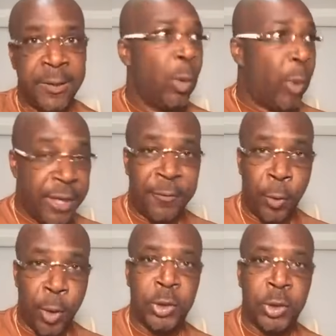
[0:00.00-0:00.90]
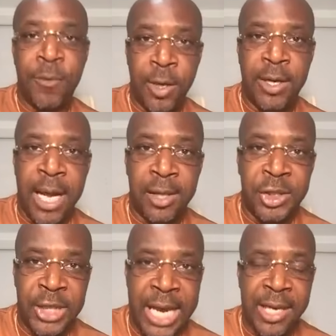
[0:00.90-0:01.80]
waiting for a $1,200
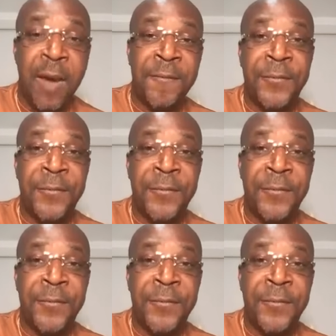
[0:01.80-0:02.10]
check.